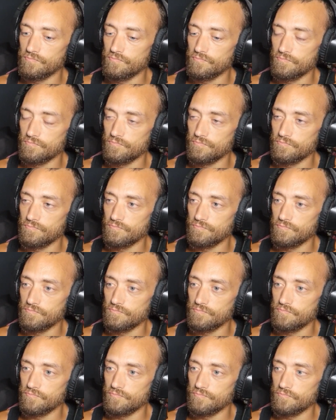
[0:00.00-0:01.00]

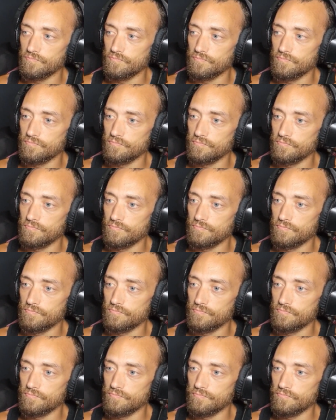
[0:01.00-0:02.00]

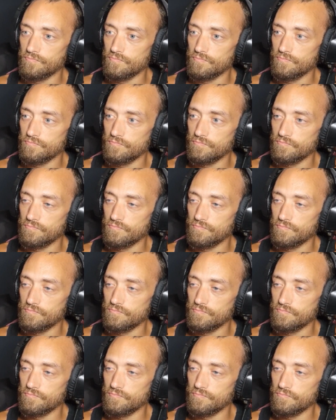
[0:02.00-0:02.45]
Nobody speaks.